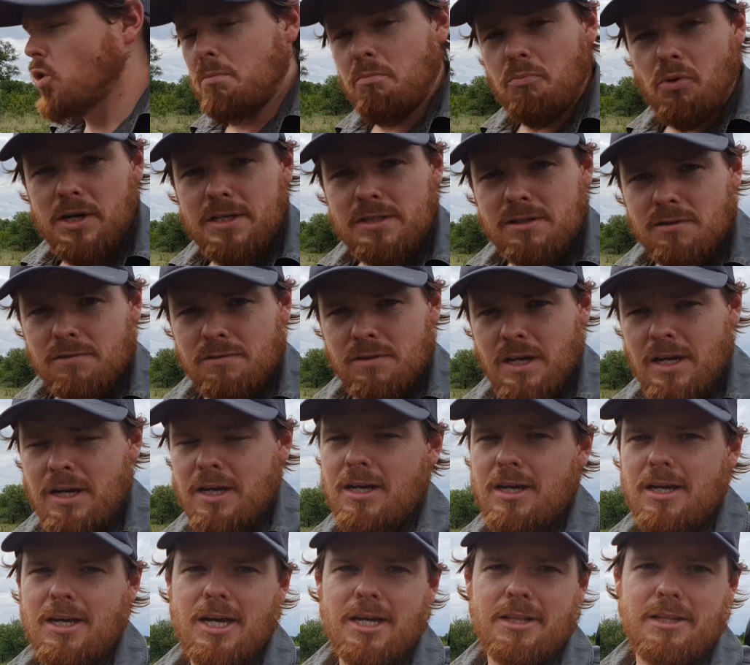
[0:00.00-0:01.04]
impressive,
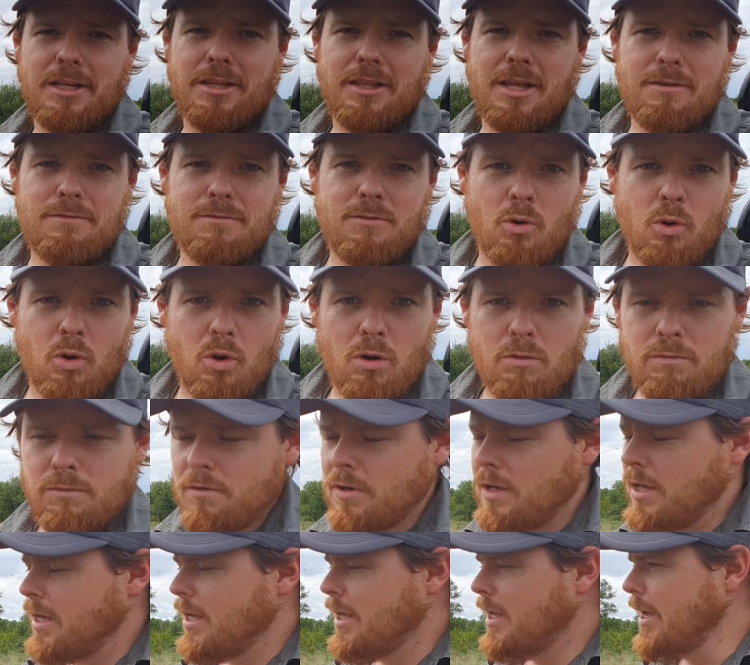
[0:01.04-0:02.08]
and then they fall off
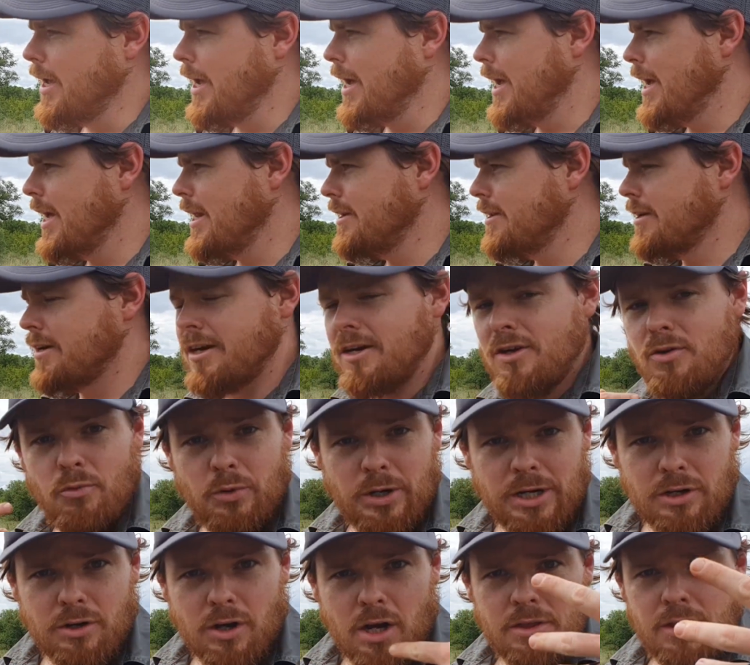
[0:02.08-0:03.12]
and
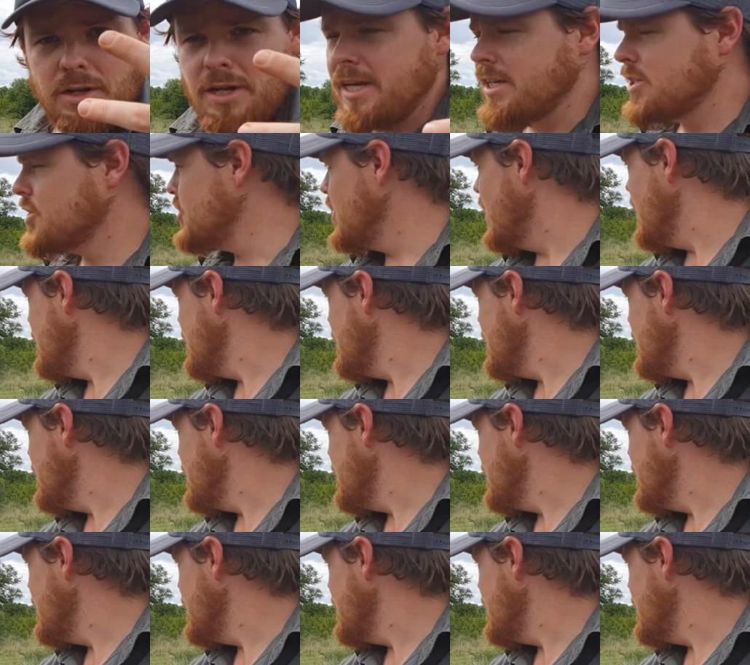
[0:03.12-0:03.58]
regrow the next year.